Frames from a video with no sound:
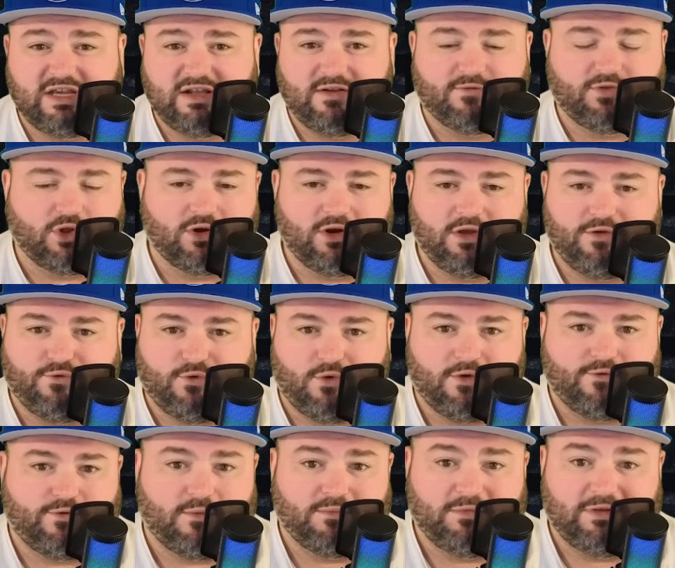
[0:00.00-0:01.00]
of
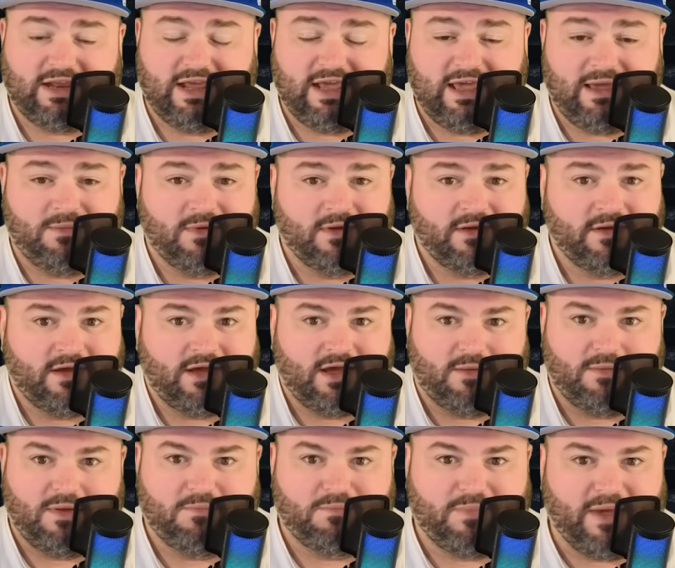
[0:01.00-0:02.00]
34 from deep. I
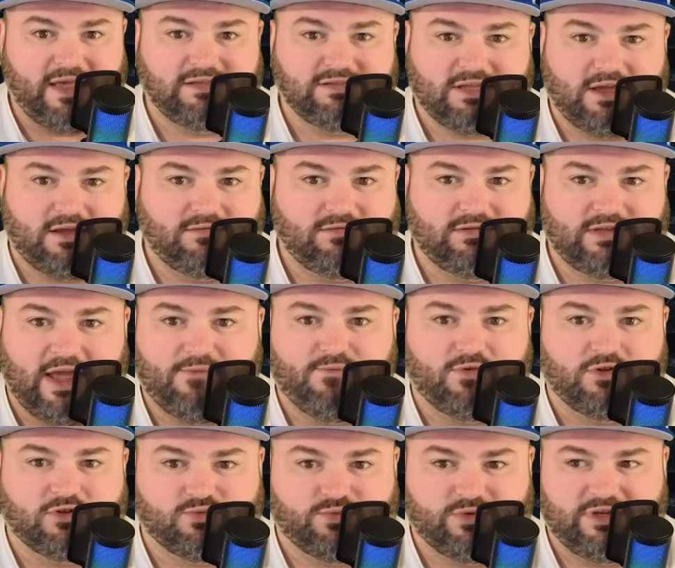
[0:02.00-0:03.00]
mean, based on
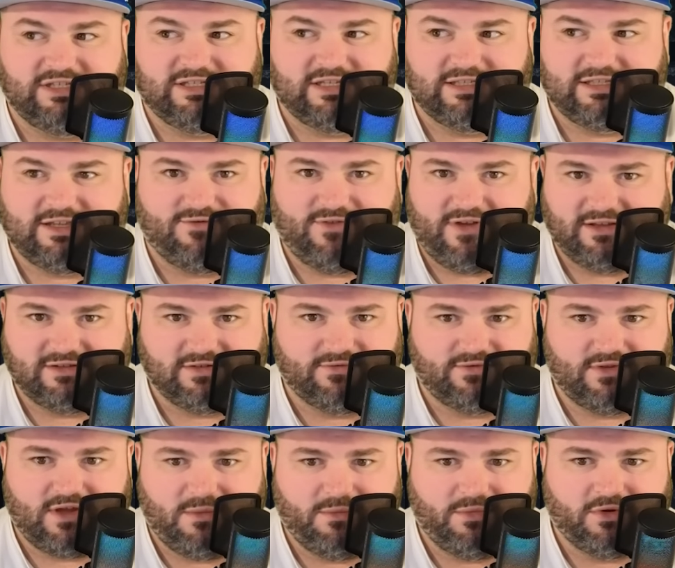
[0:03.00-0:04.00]
Denver's recent
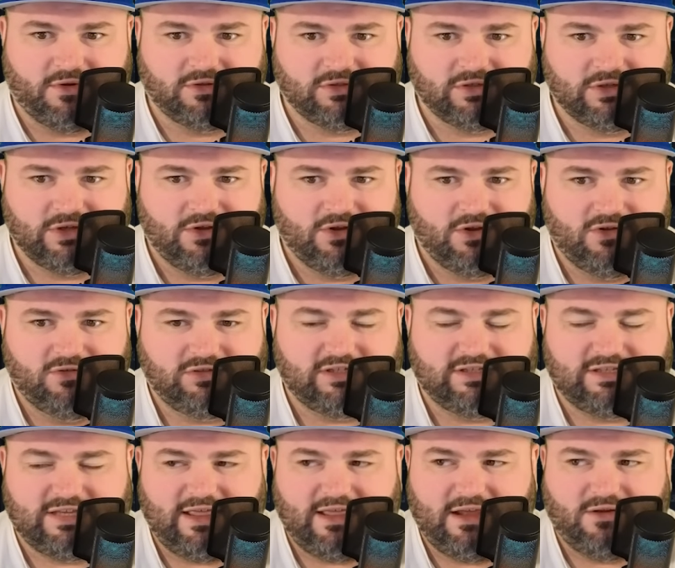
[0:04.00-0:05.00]
defensive numbers, who's to
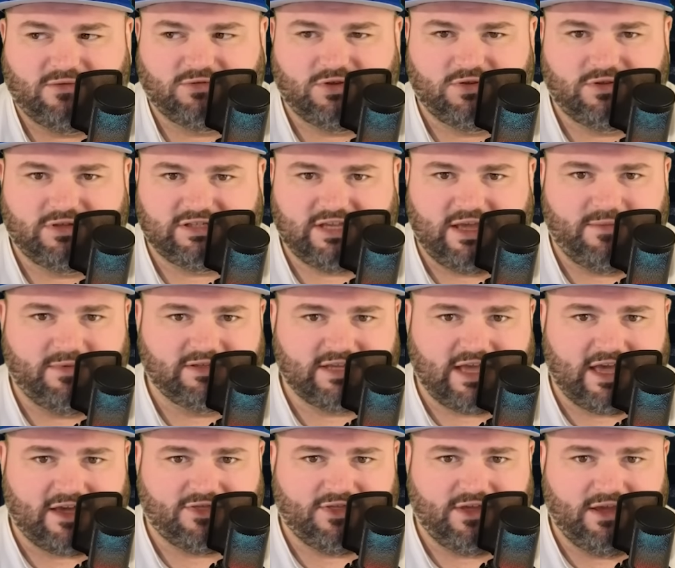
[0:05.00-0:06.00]
say they don't do the same
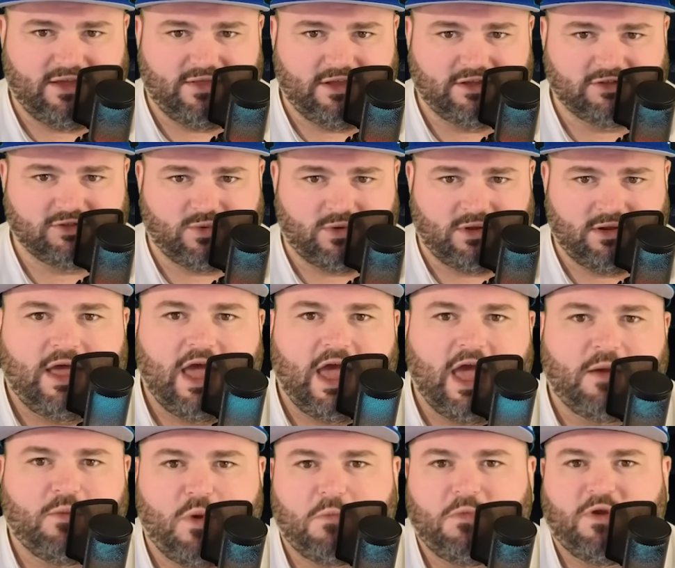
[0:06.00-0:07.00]
exact thing in this one?
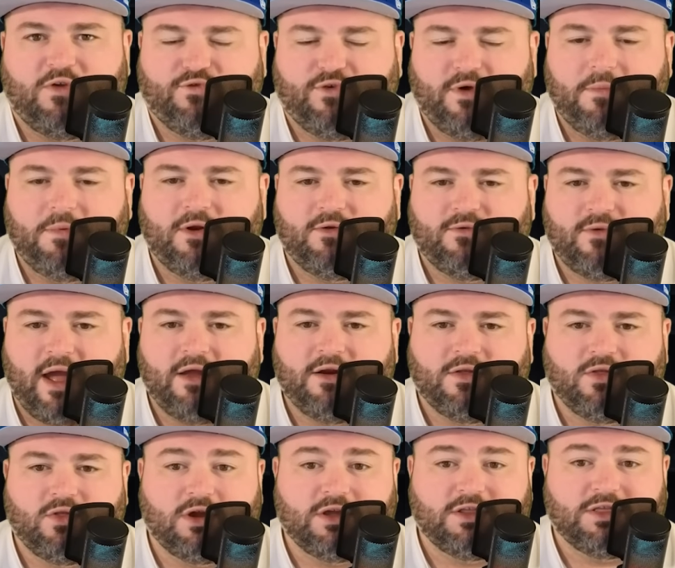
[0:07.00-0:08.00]
And when we flip it around
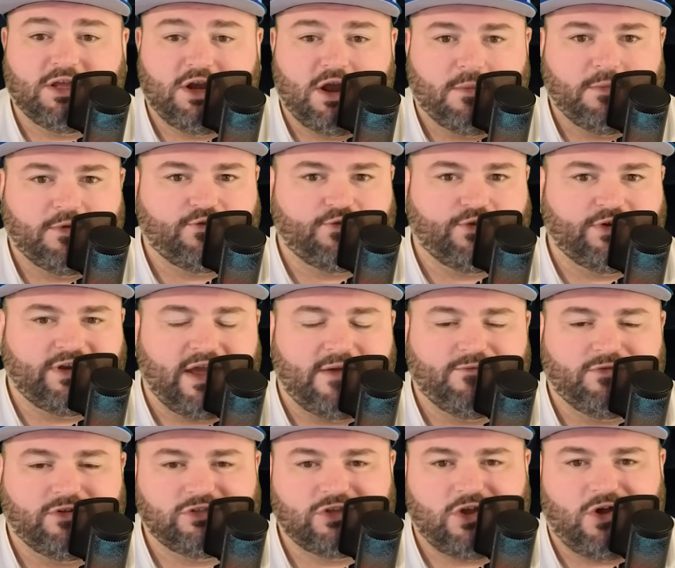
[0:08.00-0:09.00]
and look at the numbers for
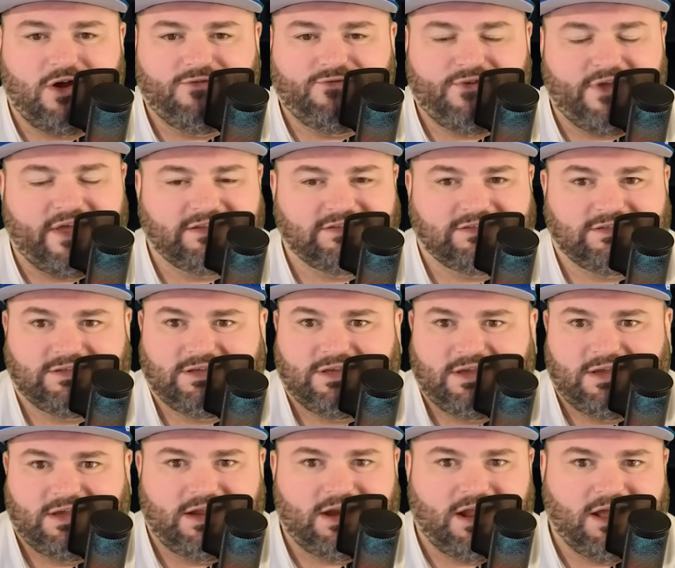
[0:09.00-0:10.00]
Denver's offense,
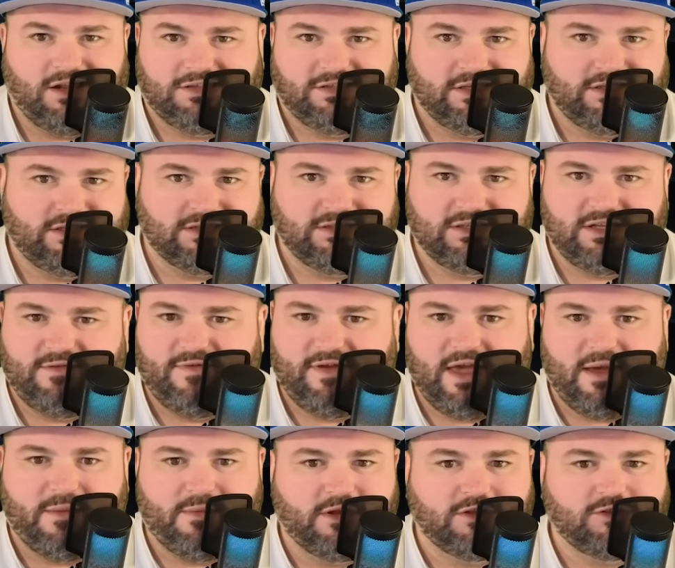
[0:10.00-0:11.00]
it honestly doesn't even
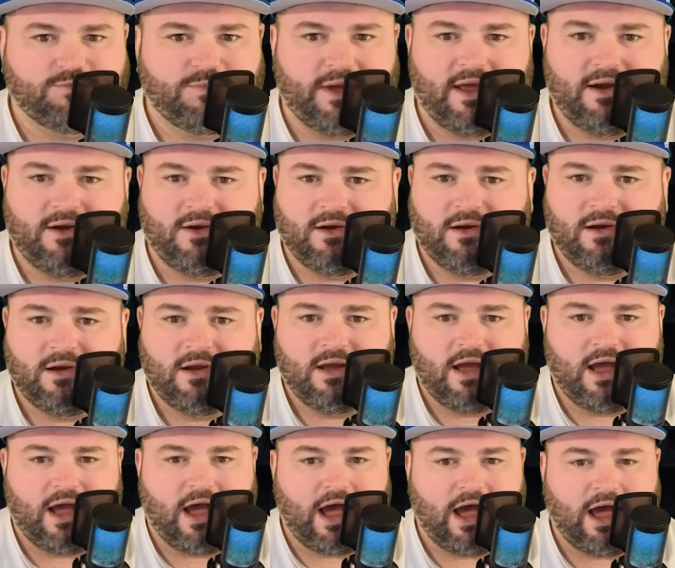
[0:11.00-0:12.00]
get much better.
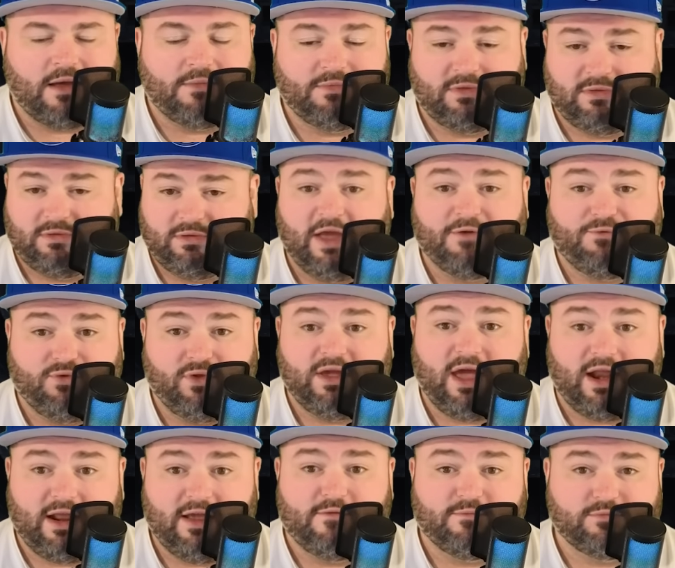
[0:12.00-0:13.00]
Definitely
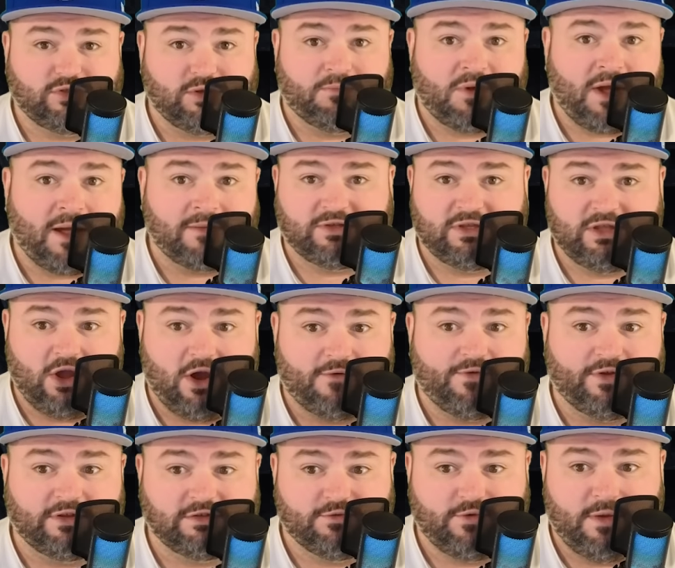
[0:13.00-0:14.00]
got to give them some props in the
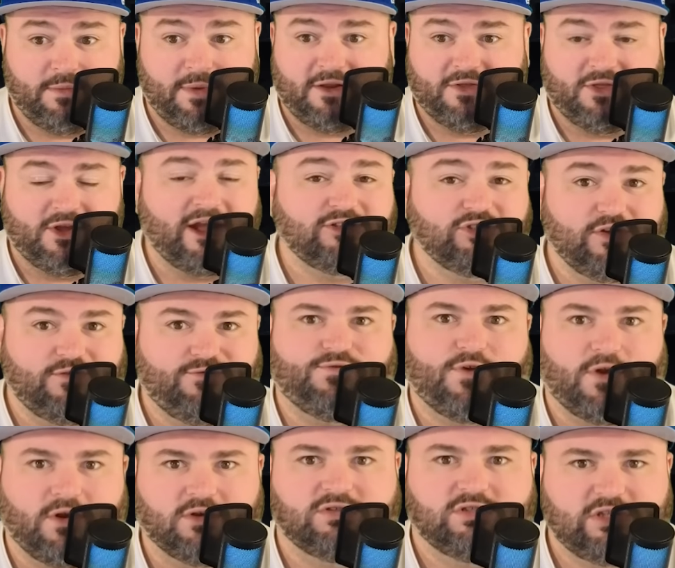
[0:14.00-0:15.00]
offensive rebounding. They're actually
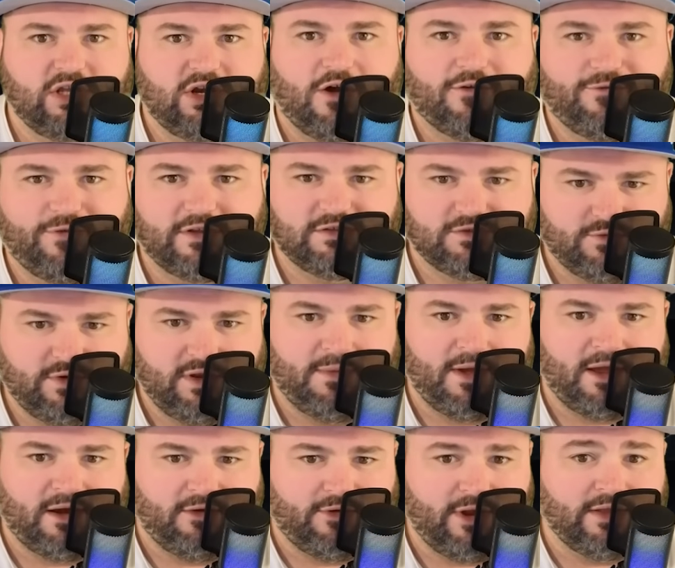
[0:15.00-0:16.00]
first in offensive
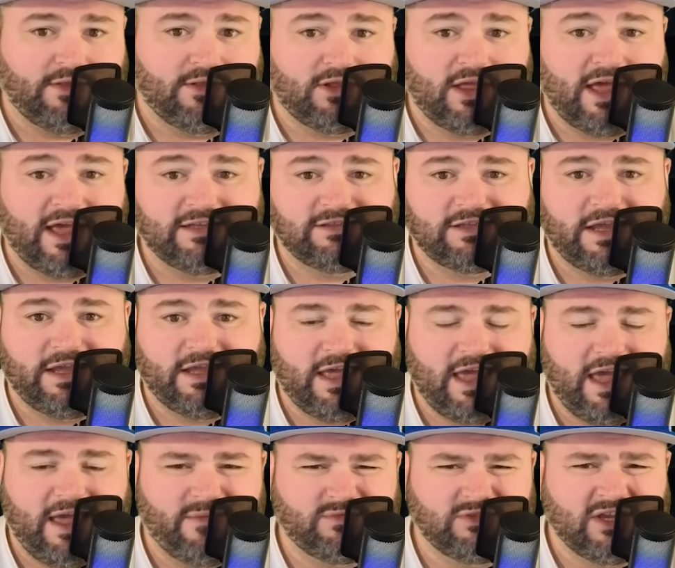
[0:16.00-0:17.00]
rebounding rate in the last 10
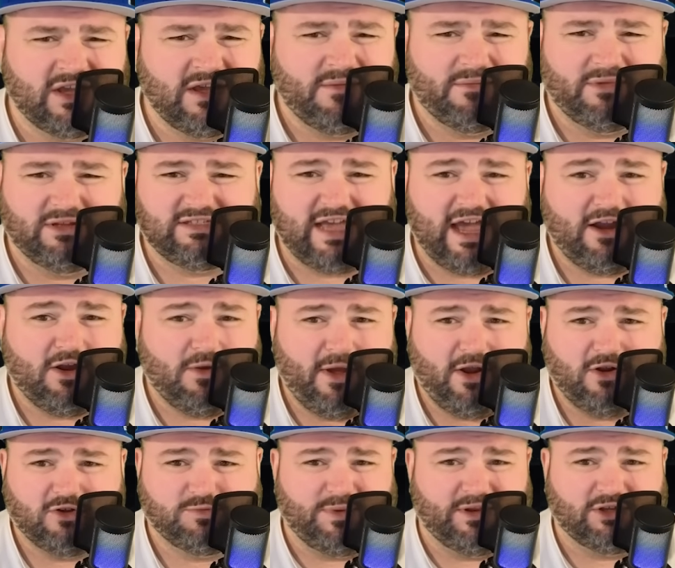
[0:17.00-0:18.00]
games, but
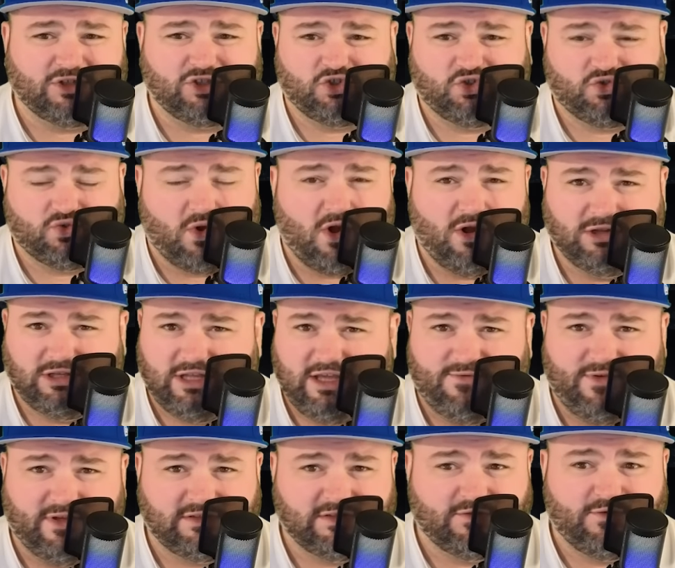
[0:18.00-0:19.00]
Sacramento's been a strong
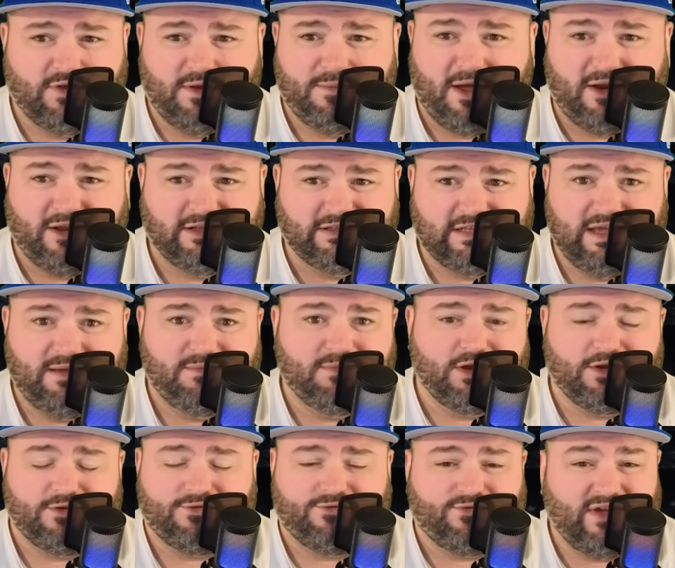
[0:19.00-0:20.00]
defensive rebounding team.
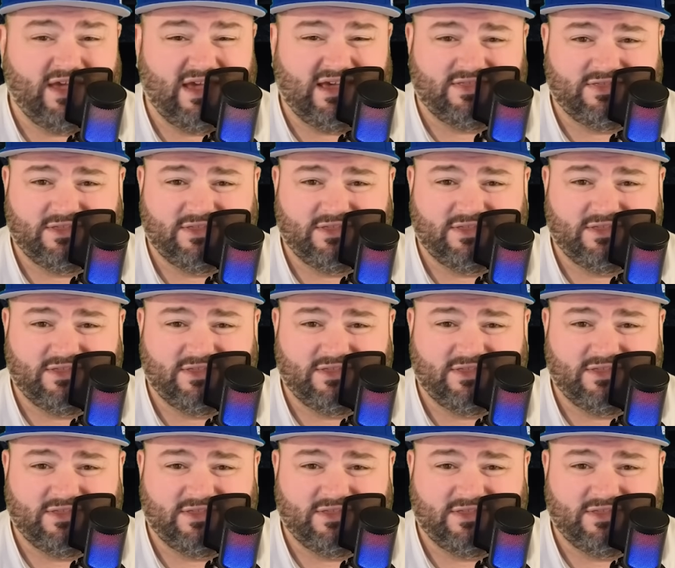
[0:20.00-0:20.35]
They're fifth,